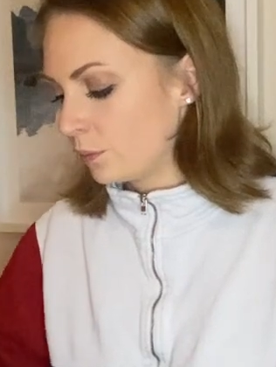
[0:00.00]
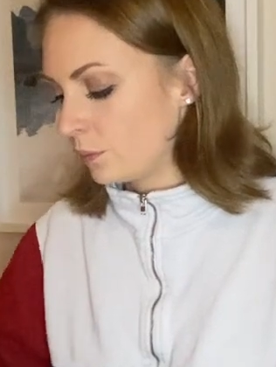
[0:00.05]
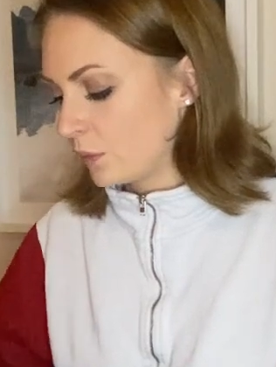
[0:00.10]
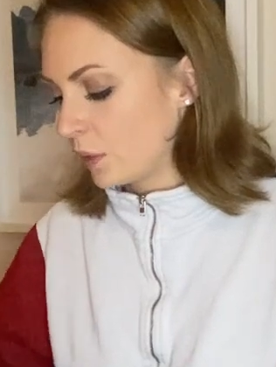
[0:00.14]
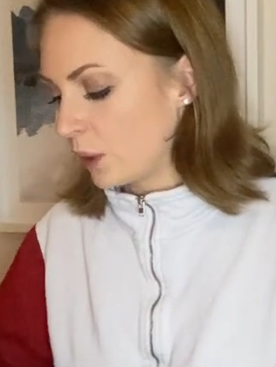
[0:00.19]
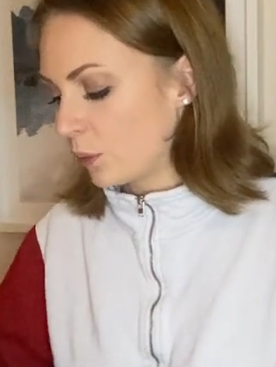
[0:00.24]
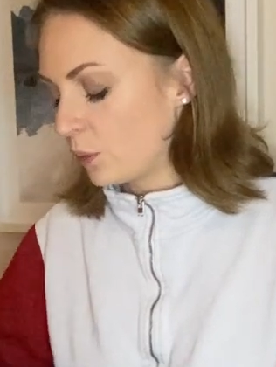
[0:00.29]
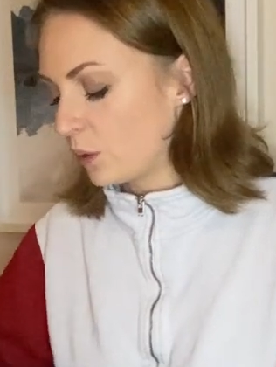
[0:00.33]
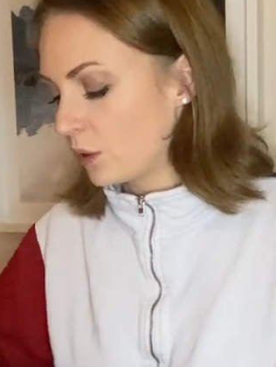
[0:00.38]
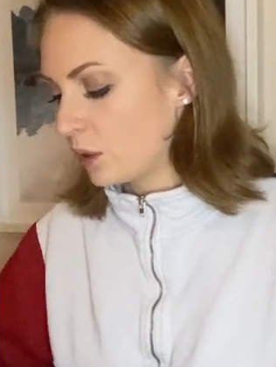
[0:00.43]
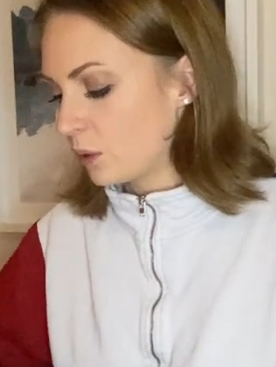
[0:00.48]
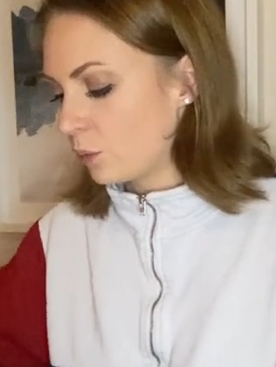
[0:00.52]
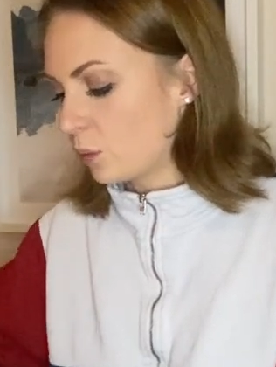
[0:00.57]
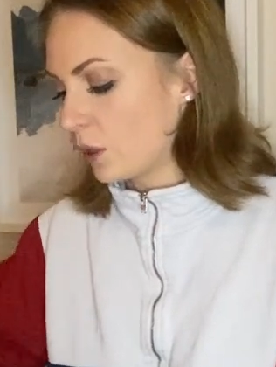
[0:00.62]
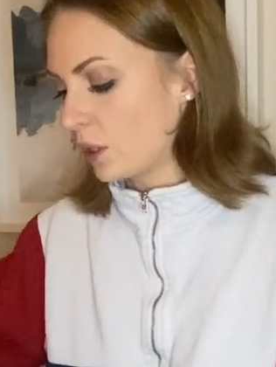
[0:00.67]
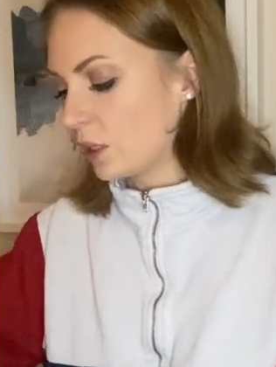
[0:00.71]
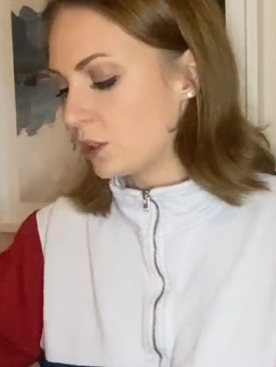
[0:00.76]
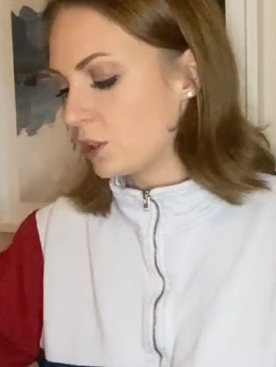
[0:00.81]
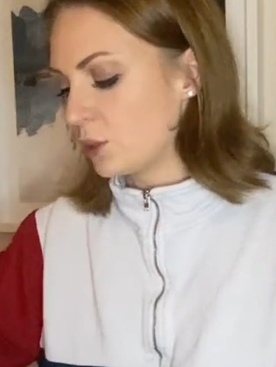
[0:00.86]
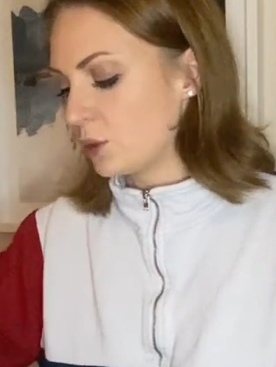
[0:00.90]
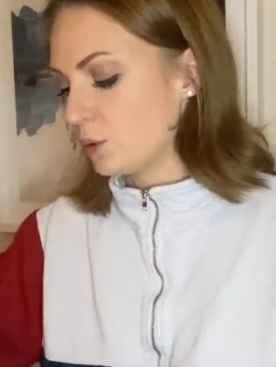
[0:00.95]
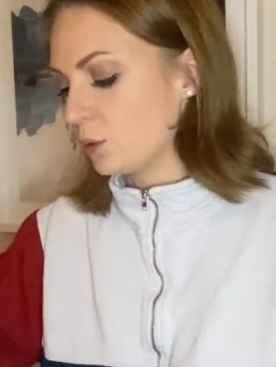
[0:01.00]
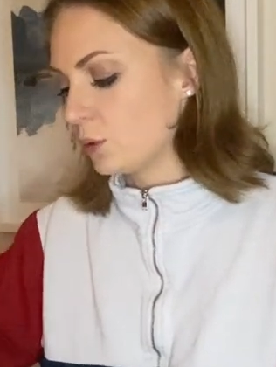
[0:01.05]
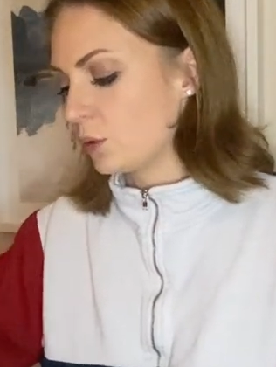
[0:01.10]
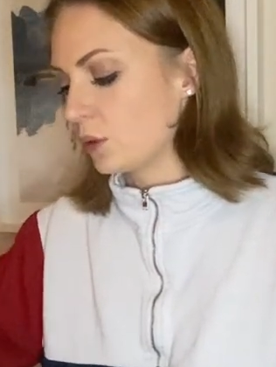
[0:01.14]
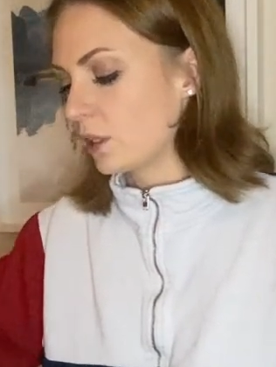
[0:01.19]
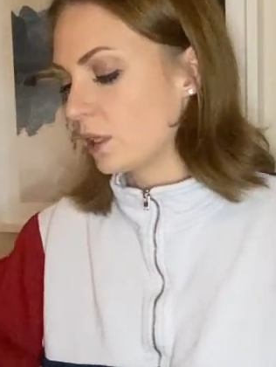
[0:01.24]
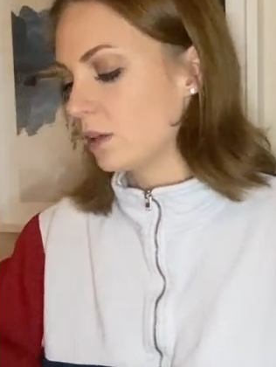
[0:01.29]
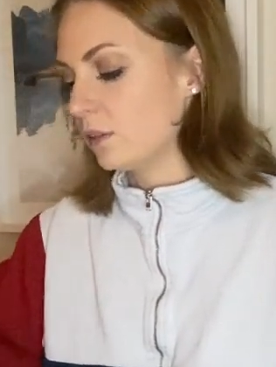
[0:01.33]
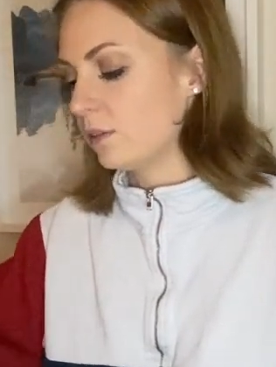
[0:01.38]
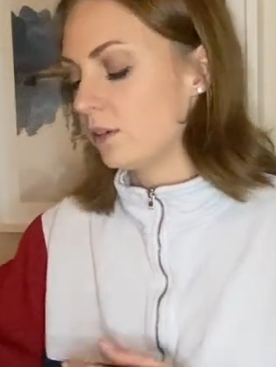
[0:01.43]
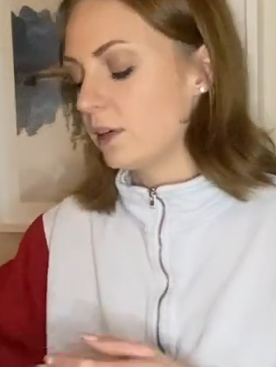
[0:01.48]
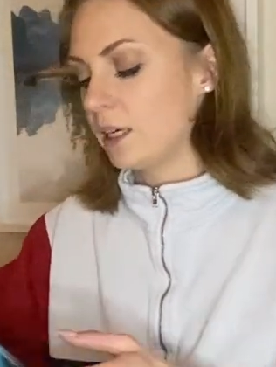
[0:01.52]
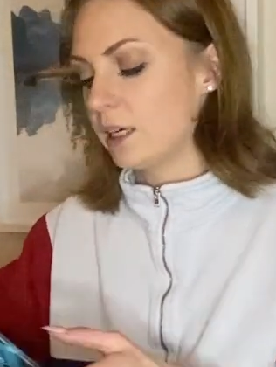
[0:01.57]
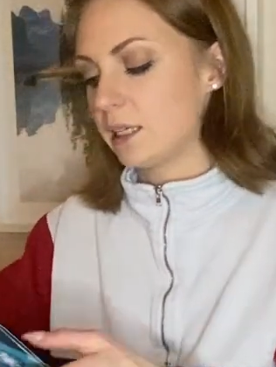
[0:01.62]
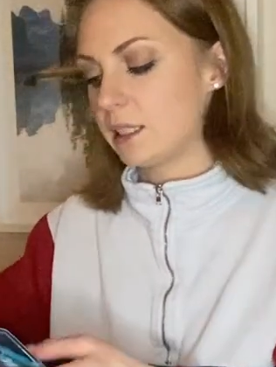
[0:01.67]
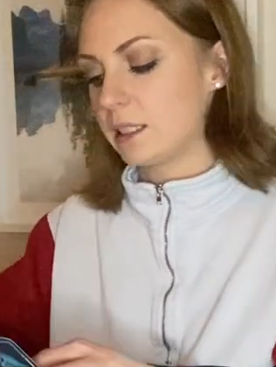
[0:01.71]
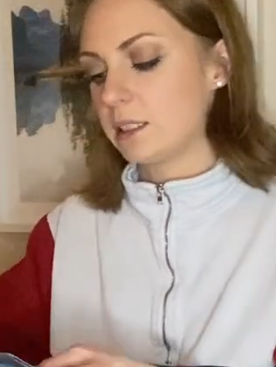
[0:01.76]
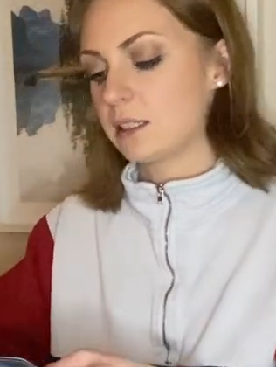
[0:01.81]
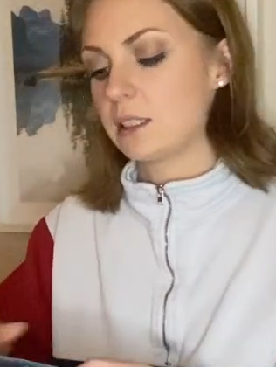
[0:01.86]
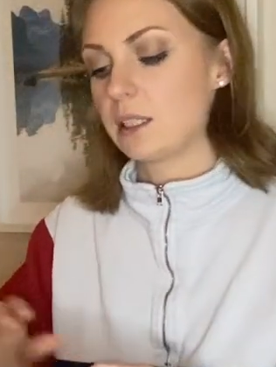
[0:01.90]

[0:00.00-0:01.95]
They really wanted you confined.